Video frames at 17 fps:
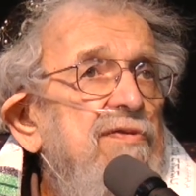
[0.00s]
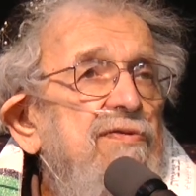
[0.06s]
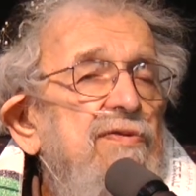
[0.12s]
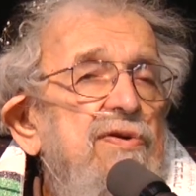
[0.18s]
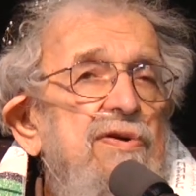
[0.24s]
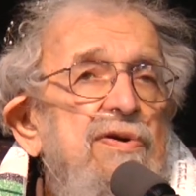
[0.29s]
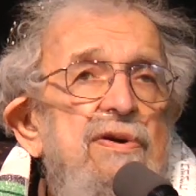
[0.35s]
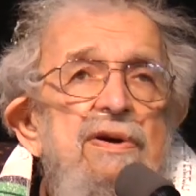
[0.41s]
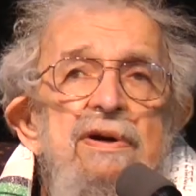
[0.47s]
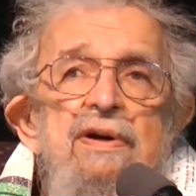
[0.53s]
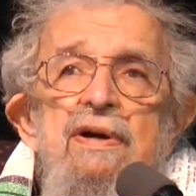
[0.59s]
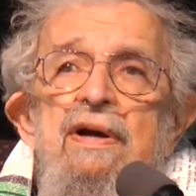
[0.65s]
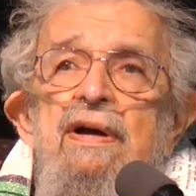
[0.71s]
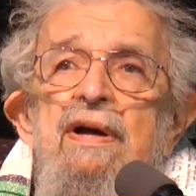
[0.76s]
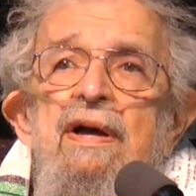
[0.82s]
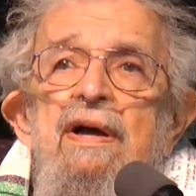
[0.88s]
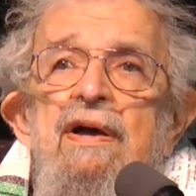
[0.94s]

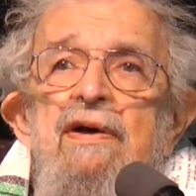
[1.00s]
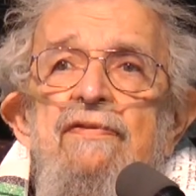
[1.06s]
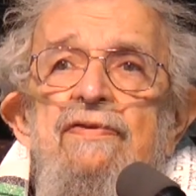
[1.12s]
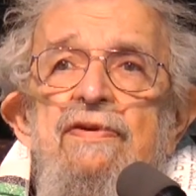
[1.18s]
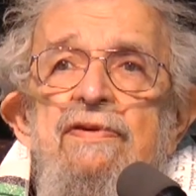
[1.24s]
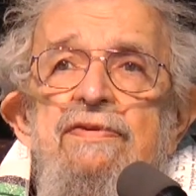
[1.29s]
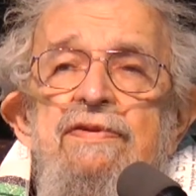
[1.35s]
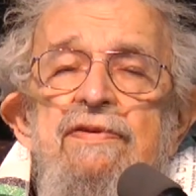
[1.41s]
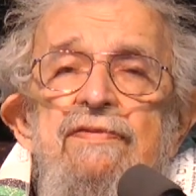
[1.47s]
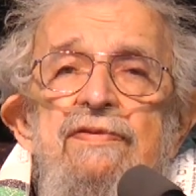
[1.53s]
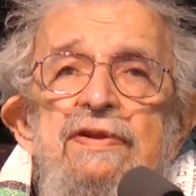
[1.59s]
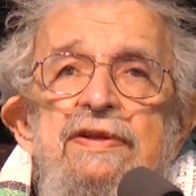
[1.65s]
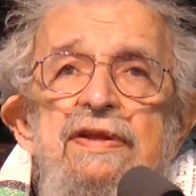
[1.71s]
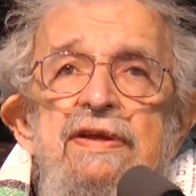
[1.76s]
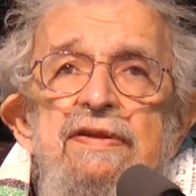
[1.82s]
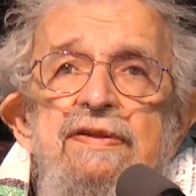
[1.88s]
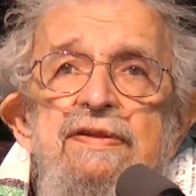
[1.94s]
for, first of all,
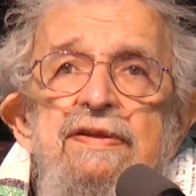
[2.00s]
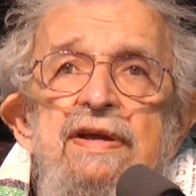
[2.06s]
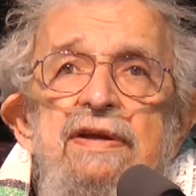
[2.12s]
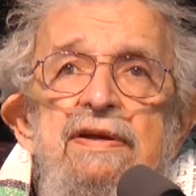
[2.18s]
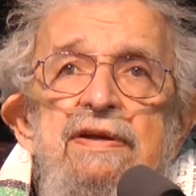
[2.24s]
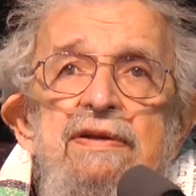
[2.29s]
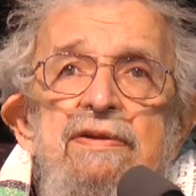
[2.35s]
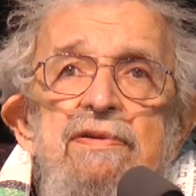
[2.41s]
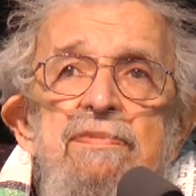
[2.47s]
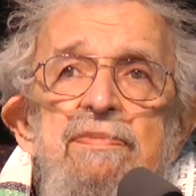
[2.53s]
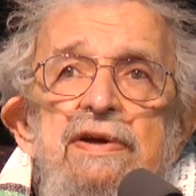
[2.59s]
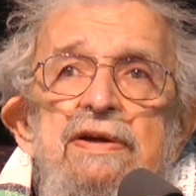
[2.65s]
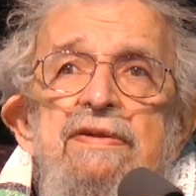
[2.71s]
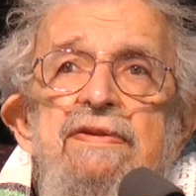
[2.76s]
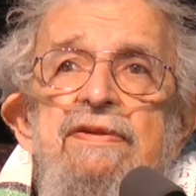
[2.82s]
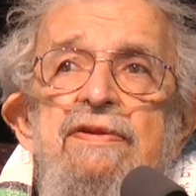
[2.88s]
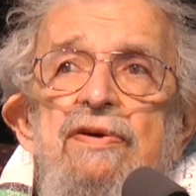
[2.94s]
the aesthetic to
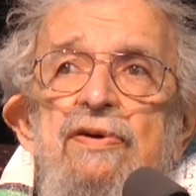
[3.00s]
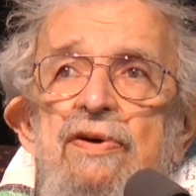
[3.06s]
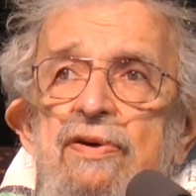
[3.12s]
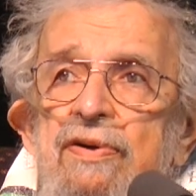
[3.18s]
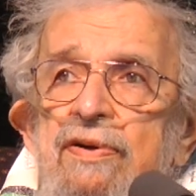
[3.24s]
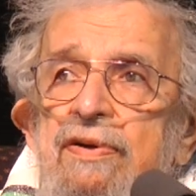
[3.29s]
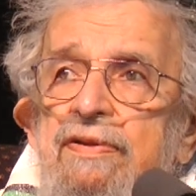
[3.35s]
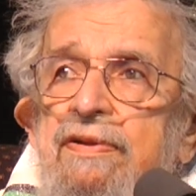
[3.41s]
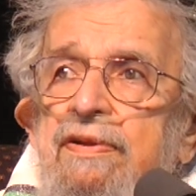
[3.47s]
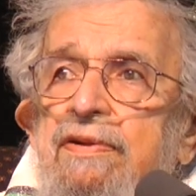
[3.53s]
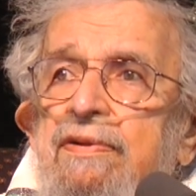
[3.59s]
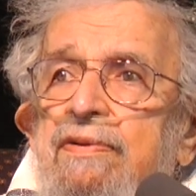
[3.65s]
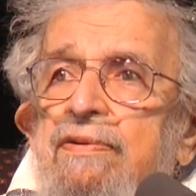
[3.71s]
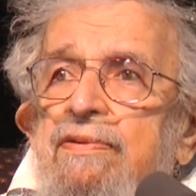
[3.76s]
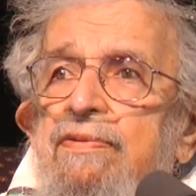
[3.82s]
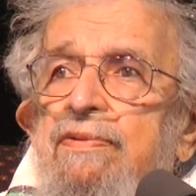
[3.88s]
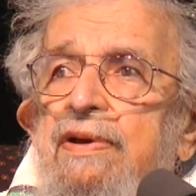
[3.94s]
make songs and
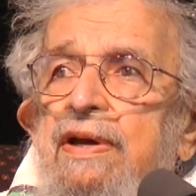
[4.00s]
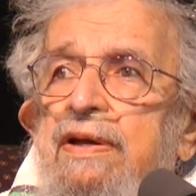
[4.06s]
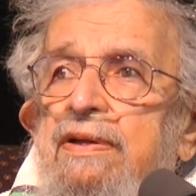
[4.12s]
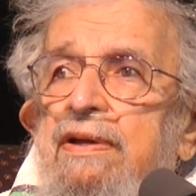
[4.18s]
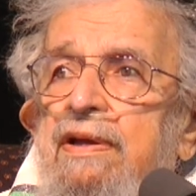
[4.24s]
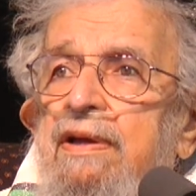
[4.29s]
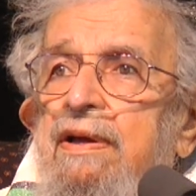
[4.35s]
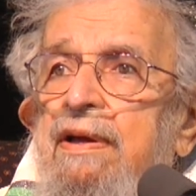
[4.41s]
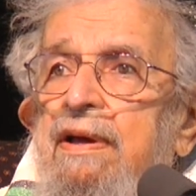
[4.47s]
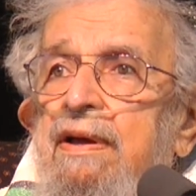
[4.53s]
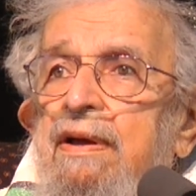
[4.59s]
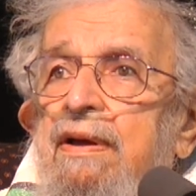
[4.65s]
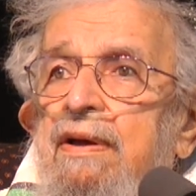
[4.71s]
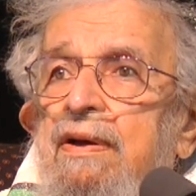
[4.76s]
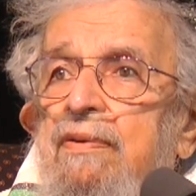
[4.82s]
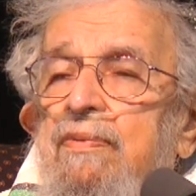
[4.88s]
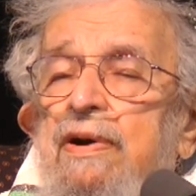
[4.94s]
to create.
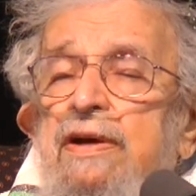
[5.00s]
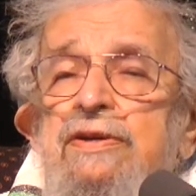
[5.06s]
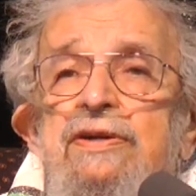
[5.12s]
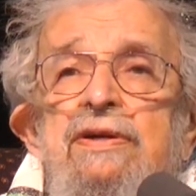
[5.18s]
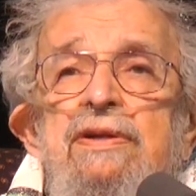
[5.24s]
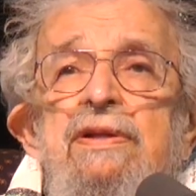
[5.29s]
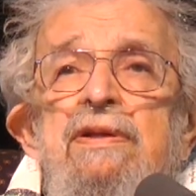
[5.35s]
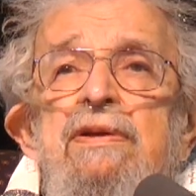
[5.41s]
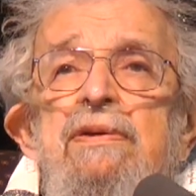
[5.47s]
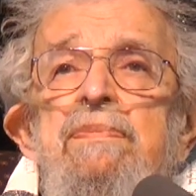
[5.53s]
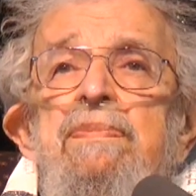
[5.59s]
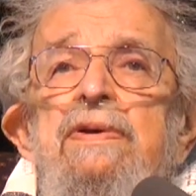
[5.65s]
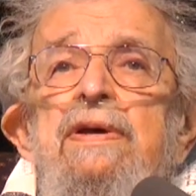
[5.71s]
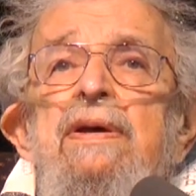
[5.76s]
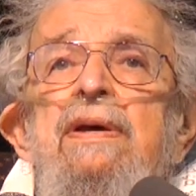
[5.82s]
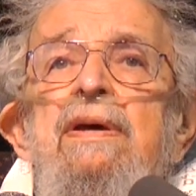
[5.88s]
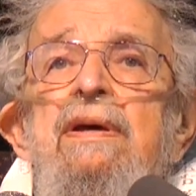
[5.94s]
Why shouldn't there
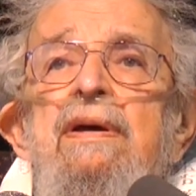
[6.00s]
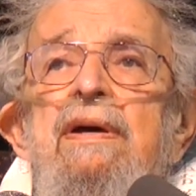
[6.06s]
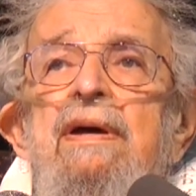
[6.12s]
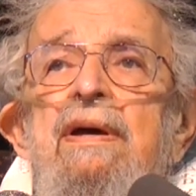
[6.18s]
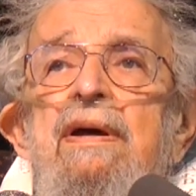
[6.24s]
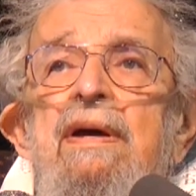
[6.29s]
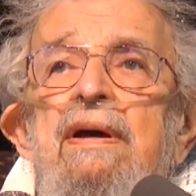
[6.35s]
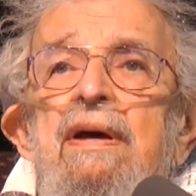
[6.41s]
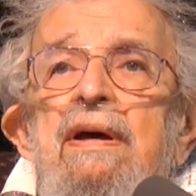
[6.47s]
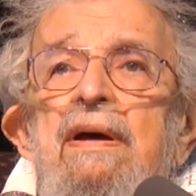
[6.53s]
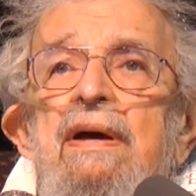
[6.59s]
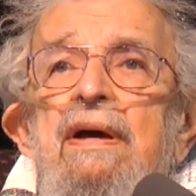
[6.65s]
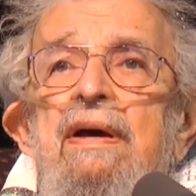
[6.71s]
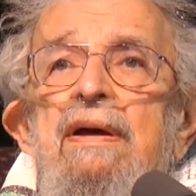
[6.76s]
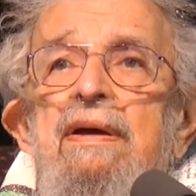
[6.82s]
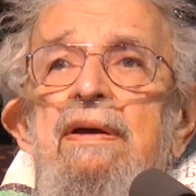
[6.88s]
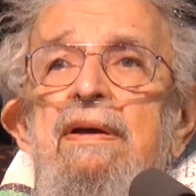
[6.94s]
be
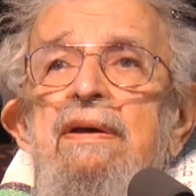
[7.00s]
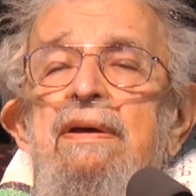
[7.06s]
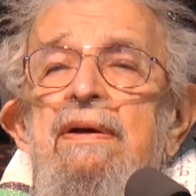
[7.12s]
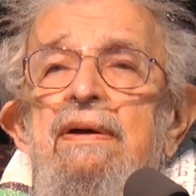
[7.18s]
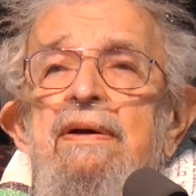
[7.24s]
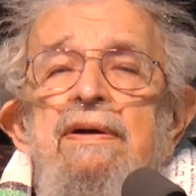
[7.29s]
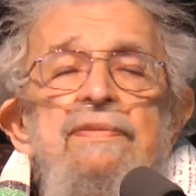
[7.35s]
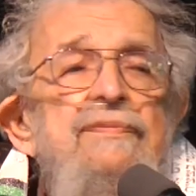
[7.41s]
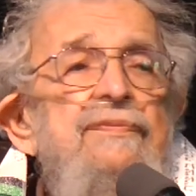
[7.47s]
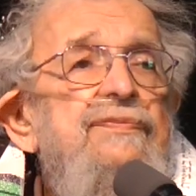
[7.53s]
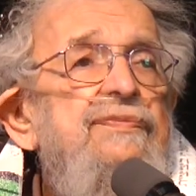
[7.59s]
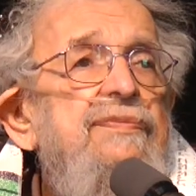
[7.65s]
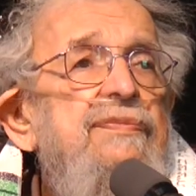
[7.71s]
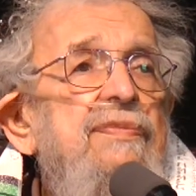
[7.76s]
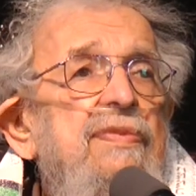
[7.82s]
I